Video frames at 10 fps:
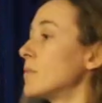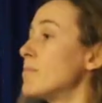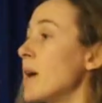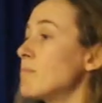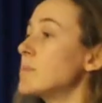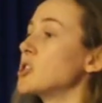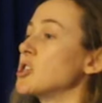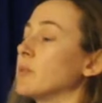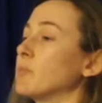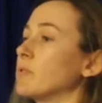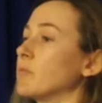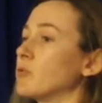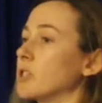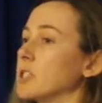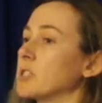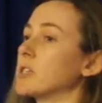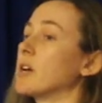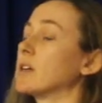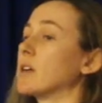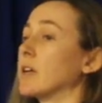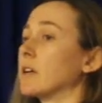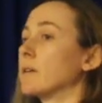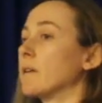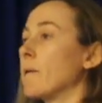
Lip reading: the membership of British cycling.